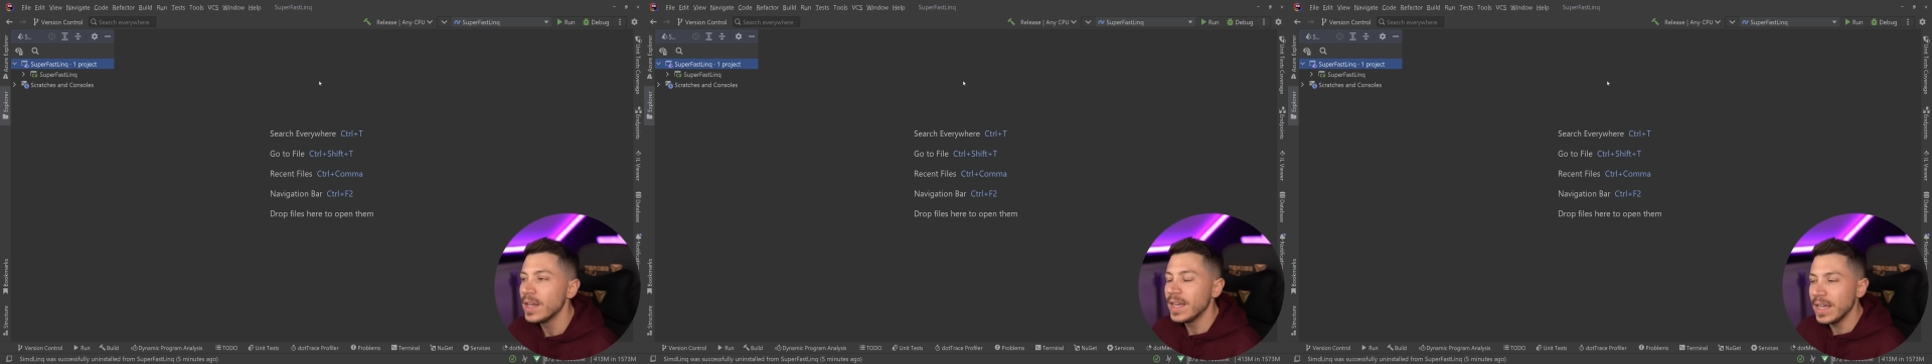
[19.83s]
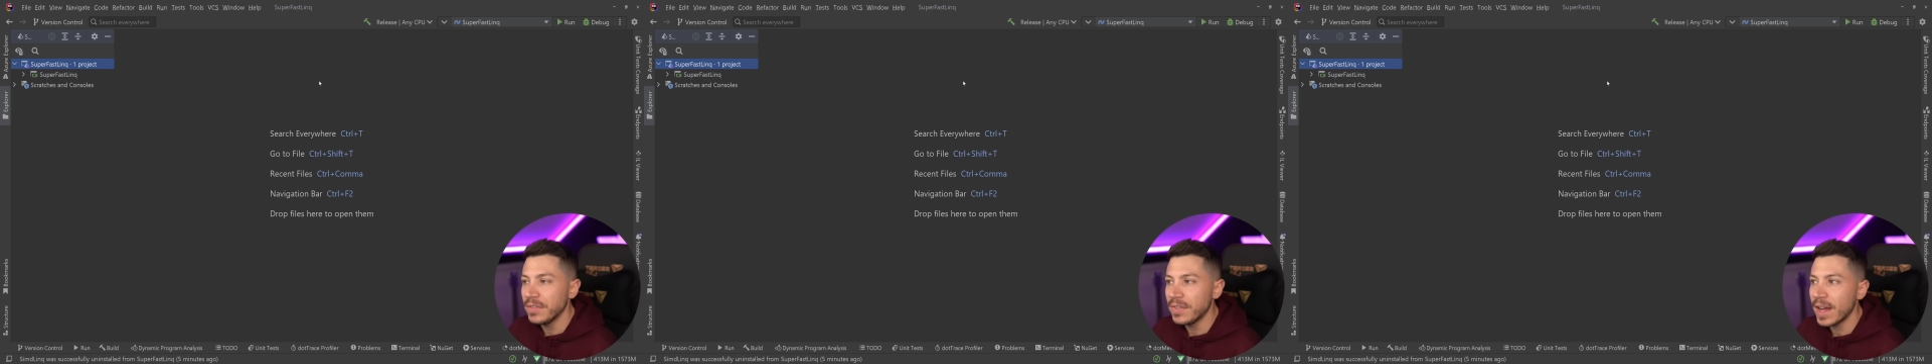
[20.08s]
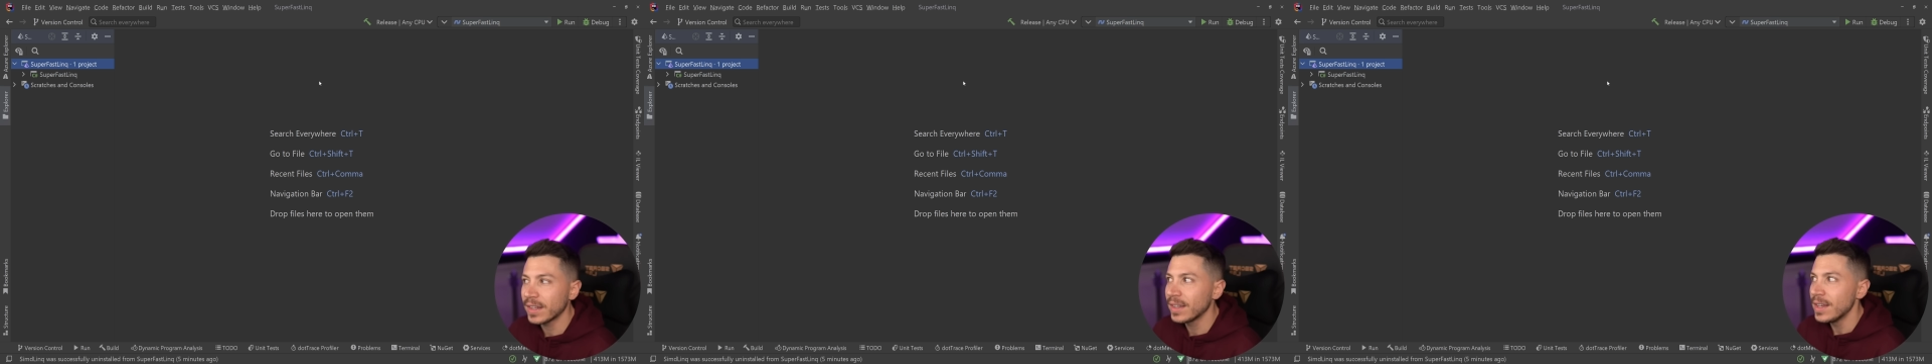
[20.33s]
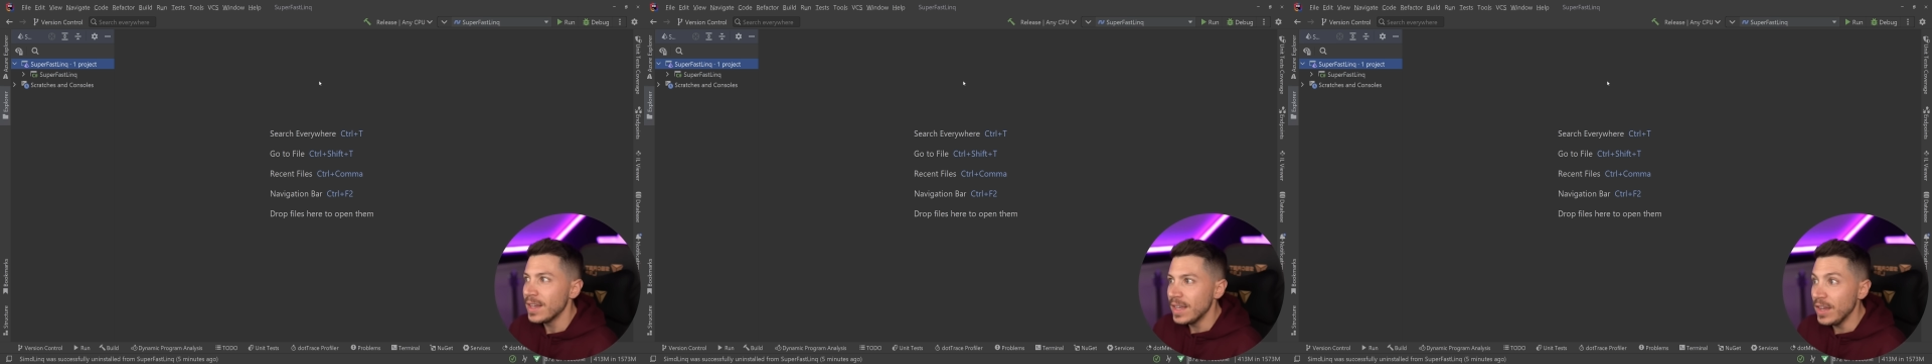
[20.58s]
In fact,
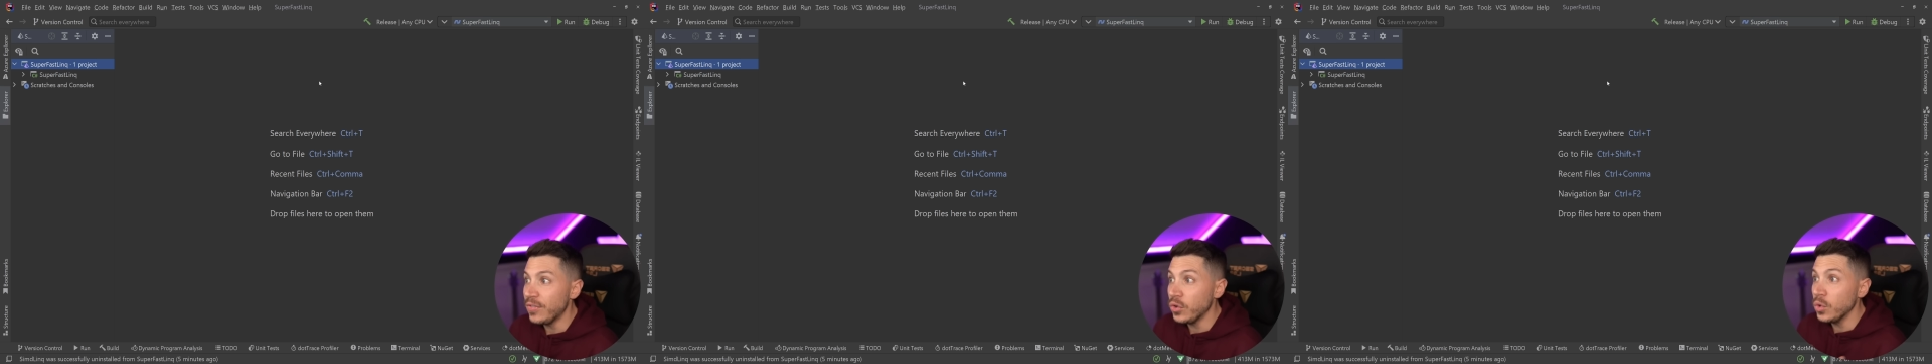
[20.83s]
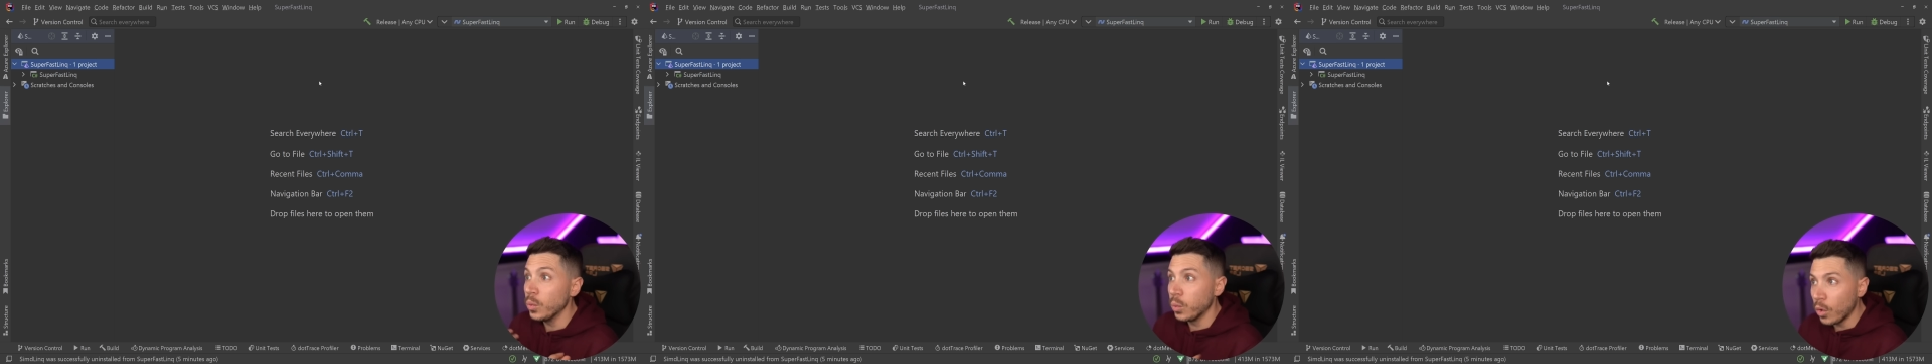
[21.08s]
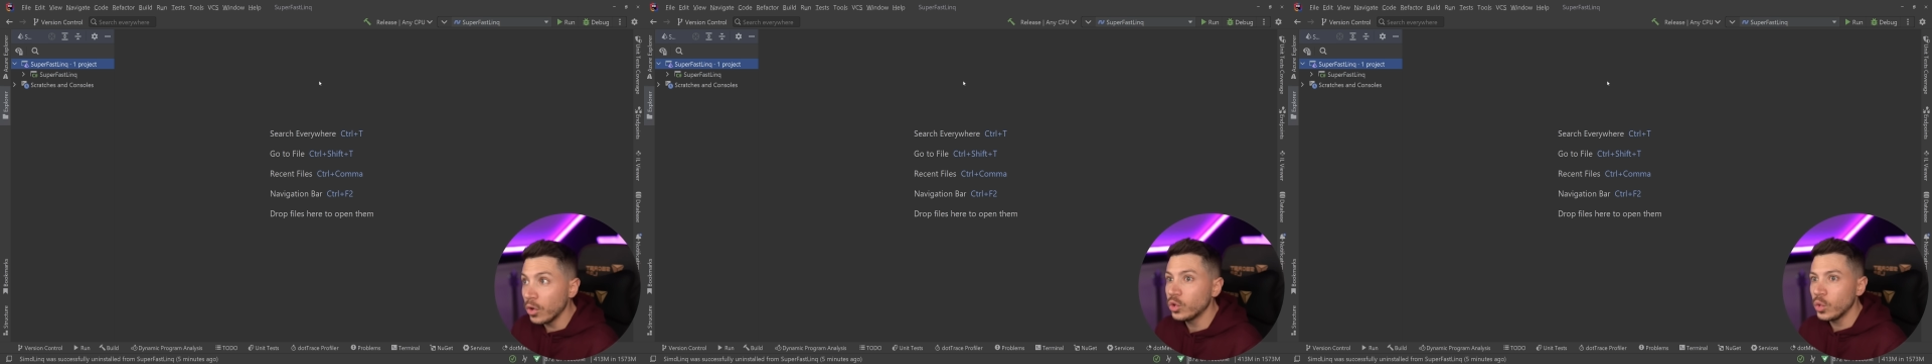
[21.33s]
if you want to